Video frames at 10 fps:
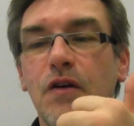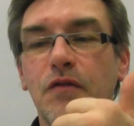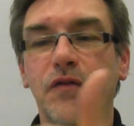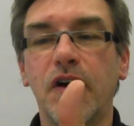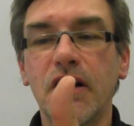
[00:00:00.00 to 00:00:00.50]

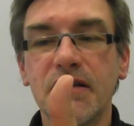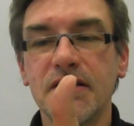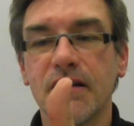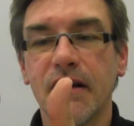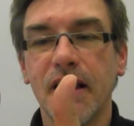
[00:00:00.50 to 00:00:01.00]

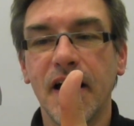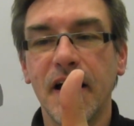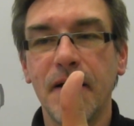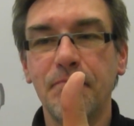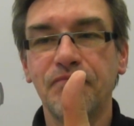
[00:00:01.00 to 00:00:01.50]
First,
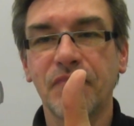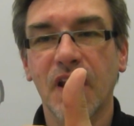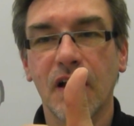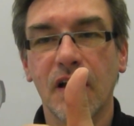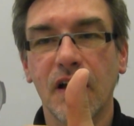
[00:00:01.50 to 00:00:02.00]

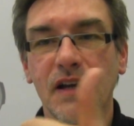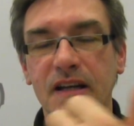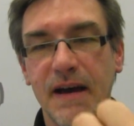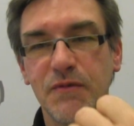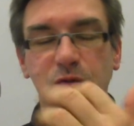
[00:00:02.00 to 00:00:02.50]
it
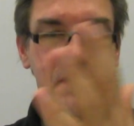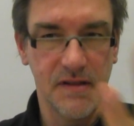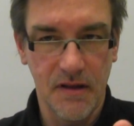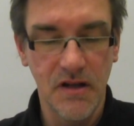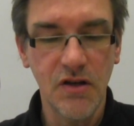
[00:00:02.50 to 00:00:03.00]
comes
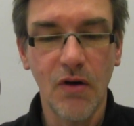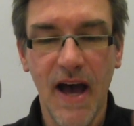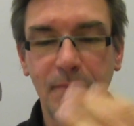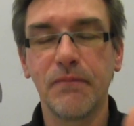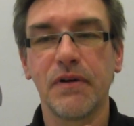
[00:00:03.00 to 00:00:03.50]
with the new
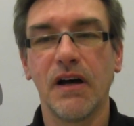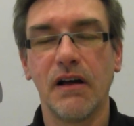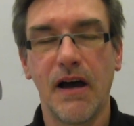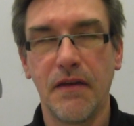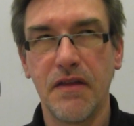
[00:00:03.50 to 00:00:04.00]
app.
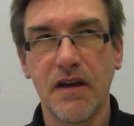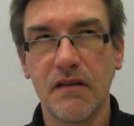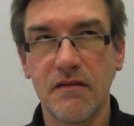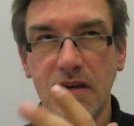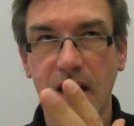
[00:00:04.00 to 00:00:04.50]
I
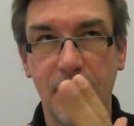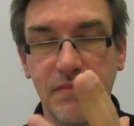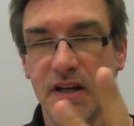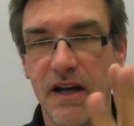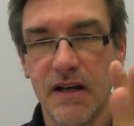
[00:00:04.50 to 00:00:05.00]
think the
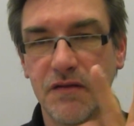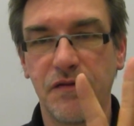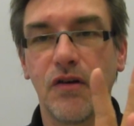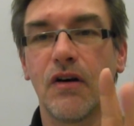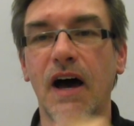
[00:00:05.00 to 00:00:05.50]
update
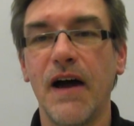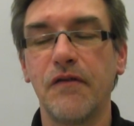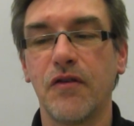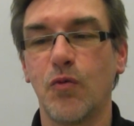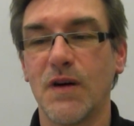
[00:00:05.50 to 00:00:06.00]
for
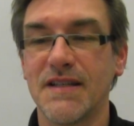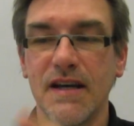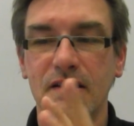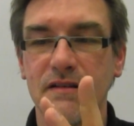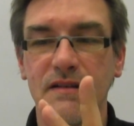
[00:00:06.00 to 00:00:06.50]
iPhone was
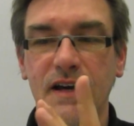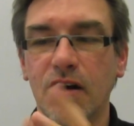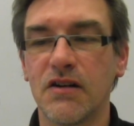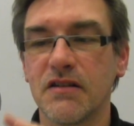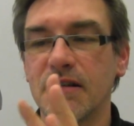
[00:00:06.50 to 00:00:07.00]
yesterday
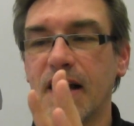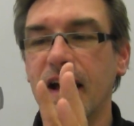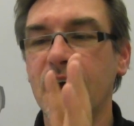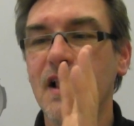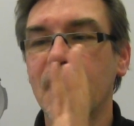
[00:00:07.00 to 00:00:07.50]
or today.